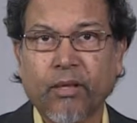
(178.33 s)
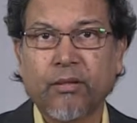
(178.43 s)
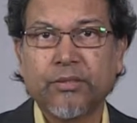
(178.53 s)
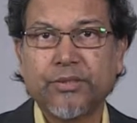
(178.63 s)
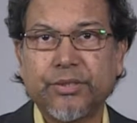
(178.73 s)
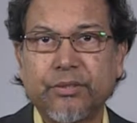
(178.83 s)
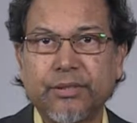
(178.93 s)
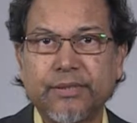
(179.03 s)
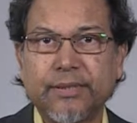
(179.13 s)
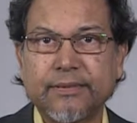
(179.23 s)
So
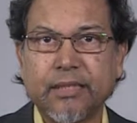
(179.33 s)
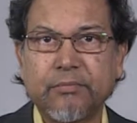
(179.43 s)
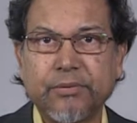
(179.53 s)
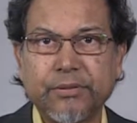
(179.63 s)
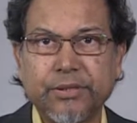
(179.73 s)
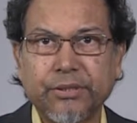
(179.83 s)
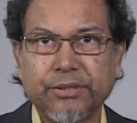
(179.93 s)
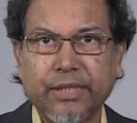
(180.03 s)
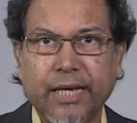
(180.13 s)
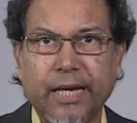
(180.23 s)
this example shows
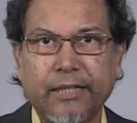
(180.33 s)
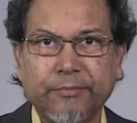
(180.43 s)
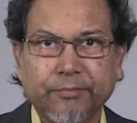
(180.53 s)
that